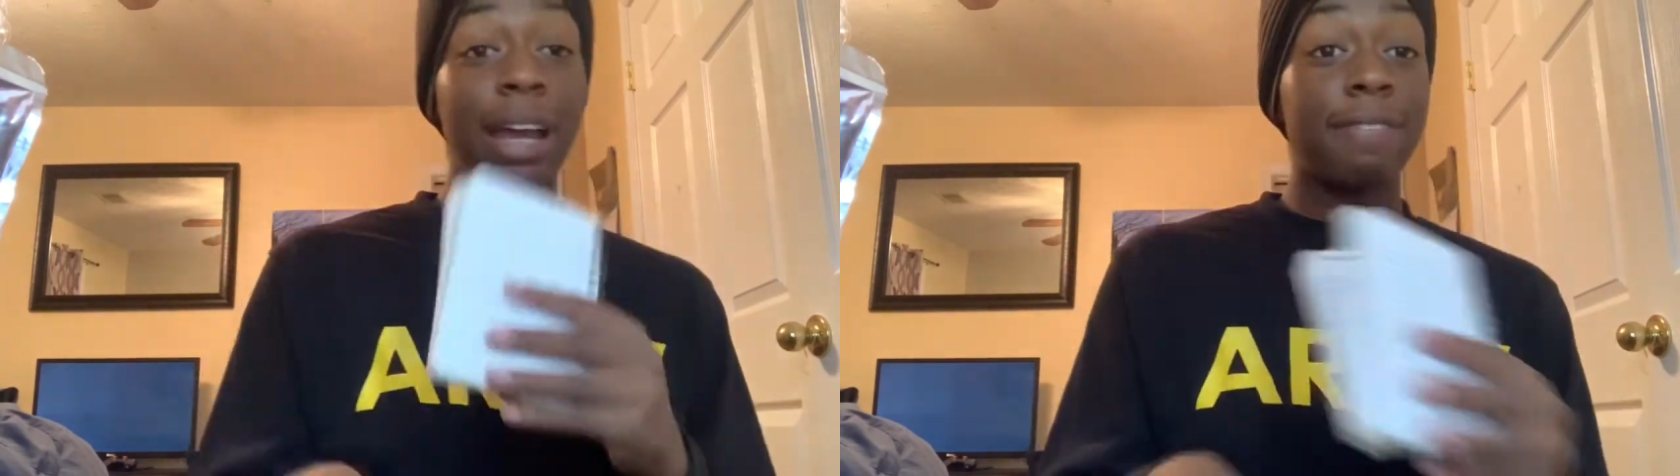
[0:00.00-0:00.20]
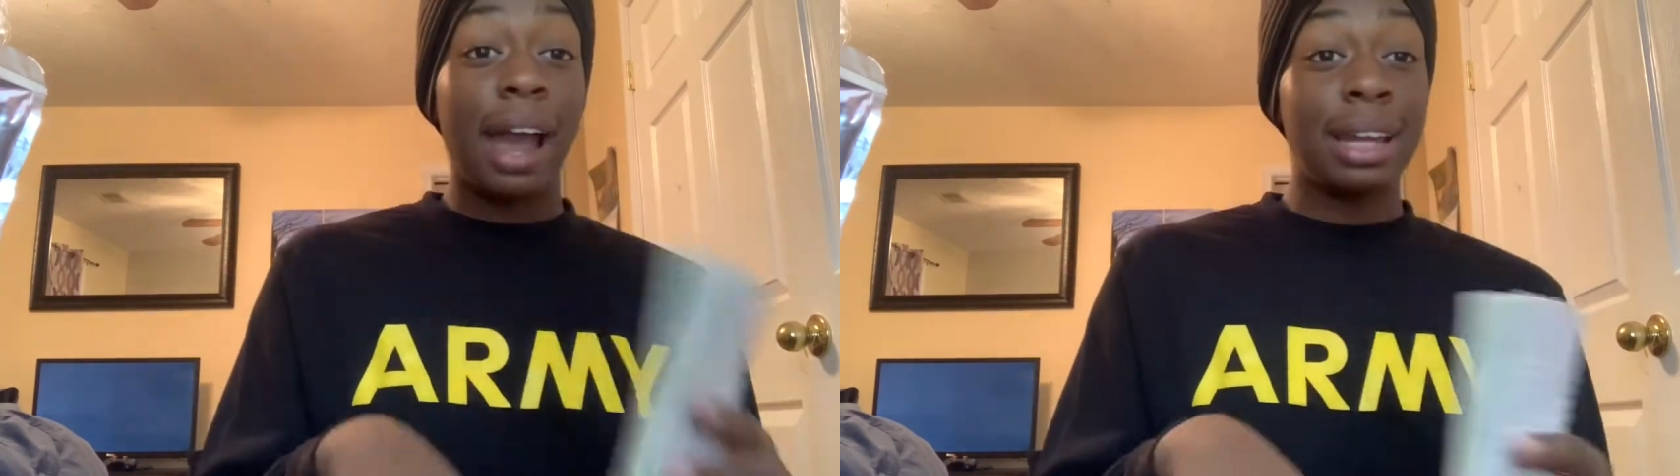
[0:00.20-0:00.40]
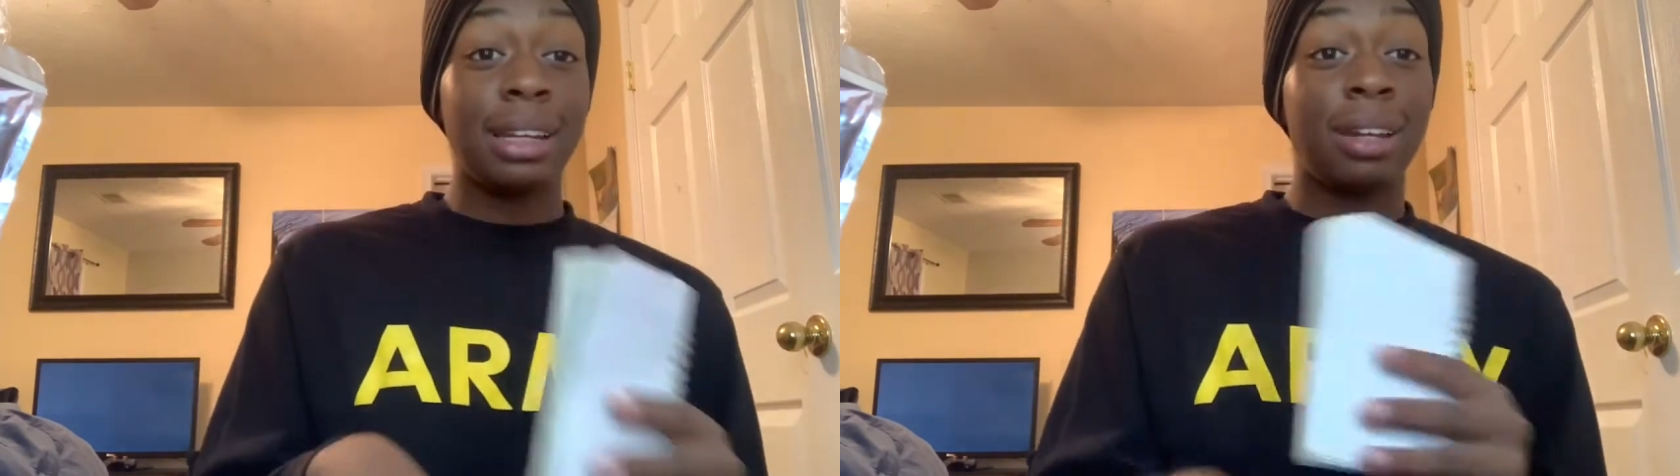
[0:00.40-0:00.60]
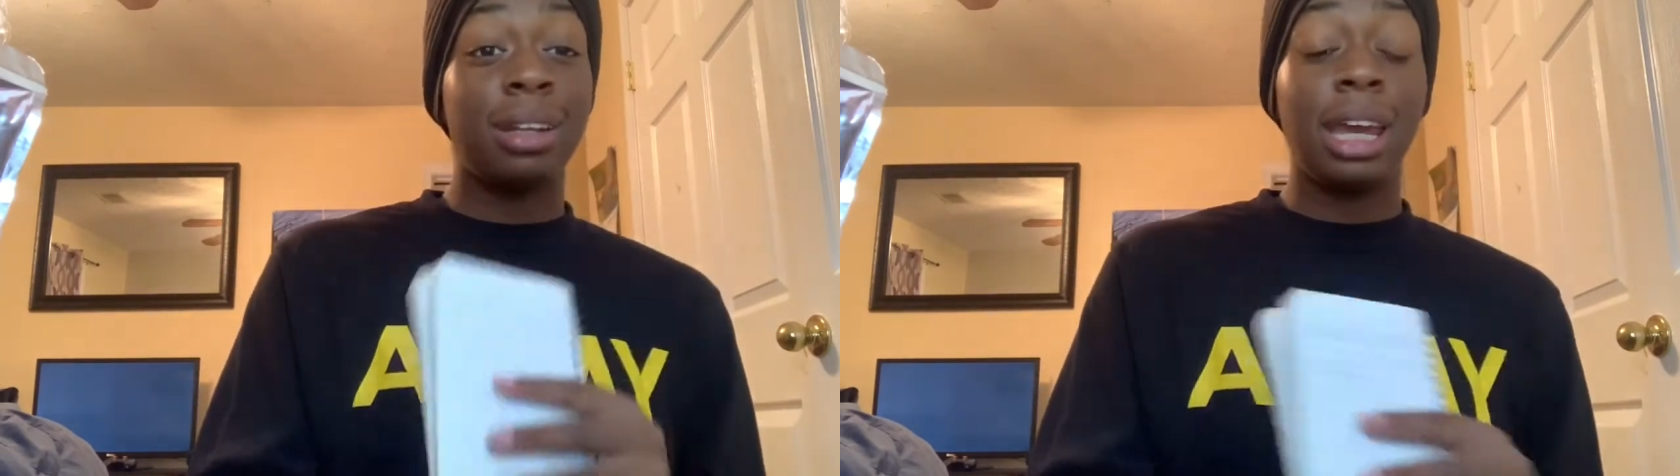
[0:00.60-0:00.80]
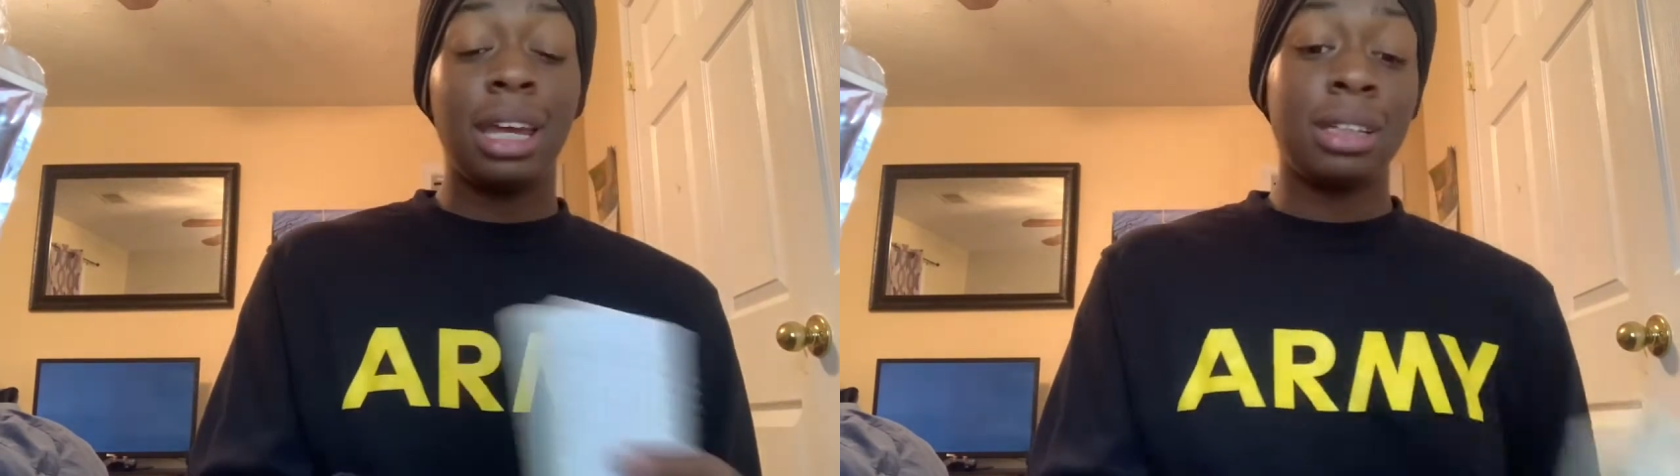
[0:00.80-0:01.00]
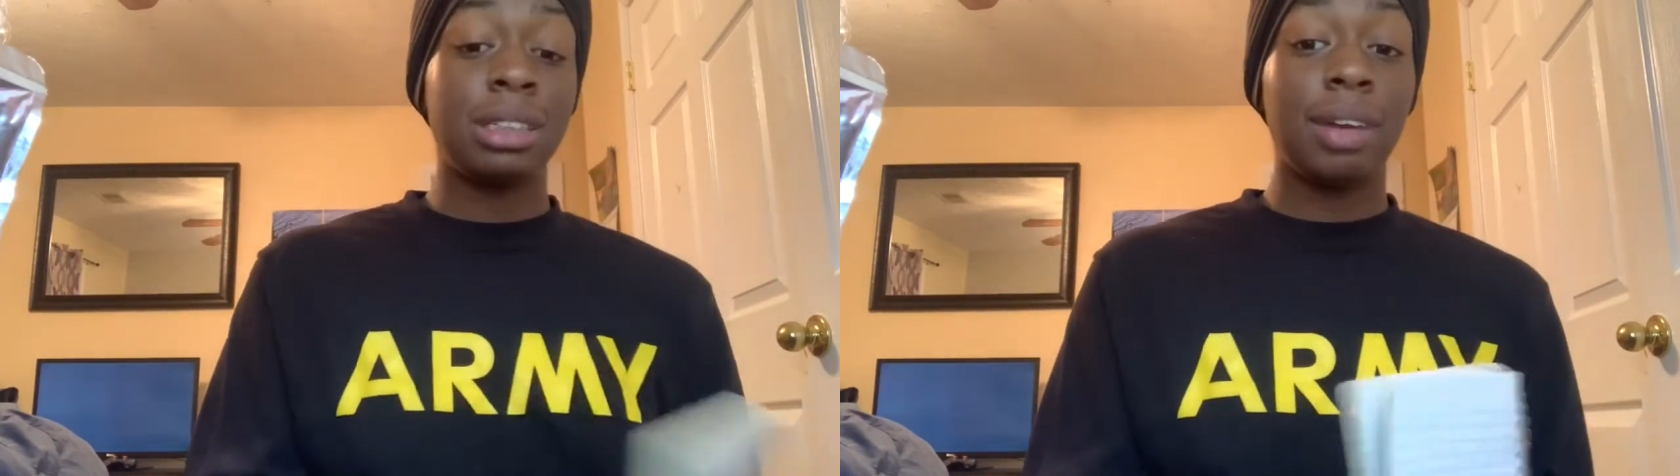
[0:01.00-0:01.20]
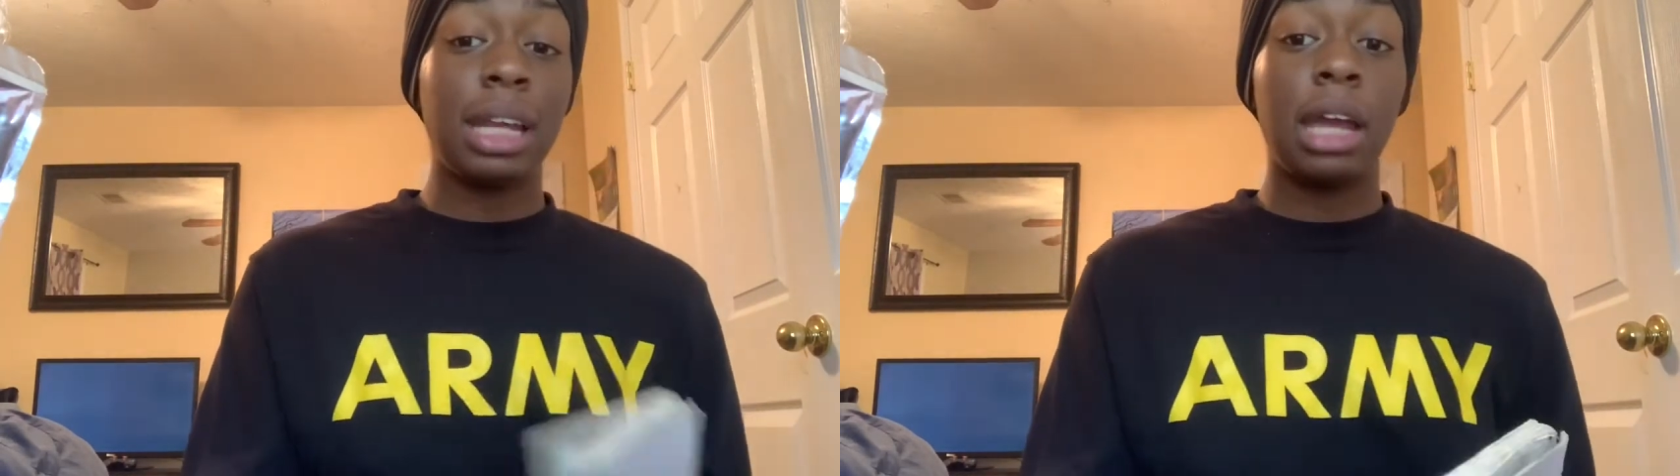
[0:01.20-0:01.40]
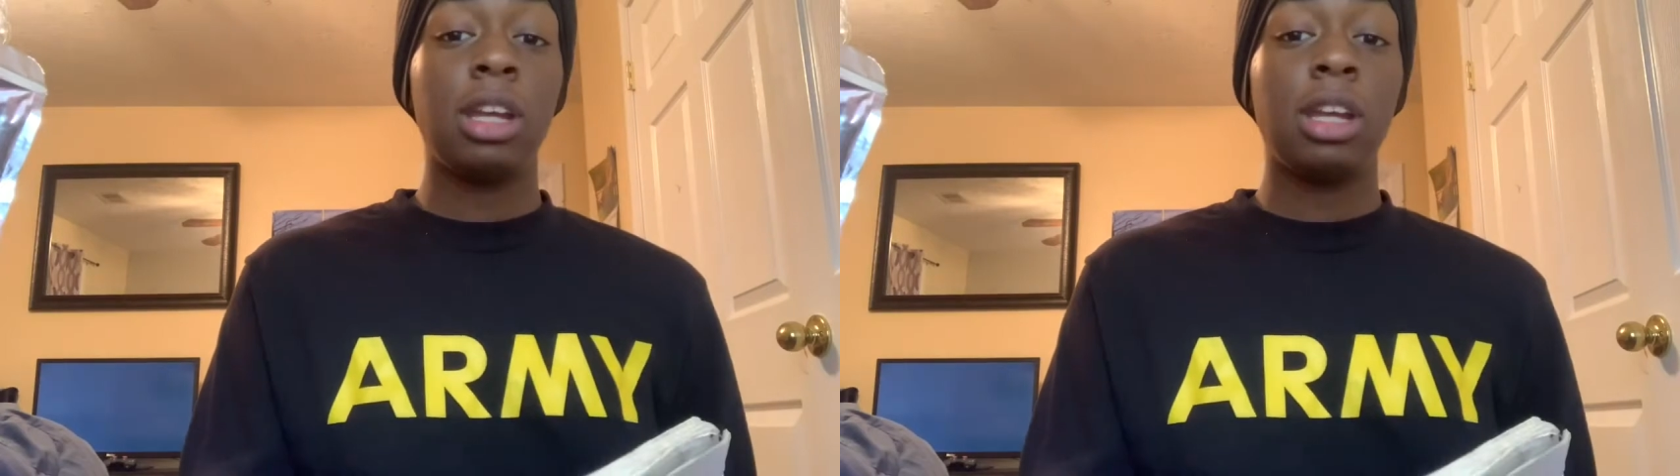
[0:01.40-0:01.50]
like fighting and stuff like that,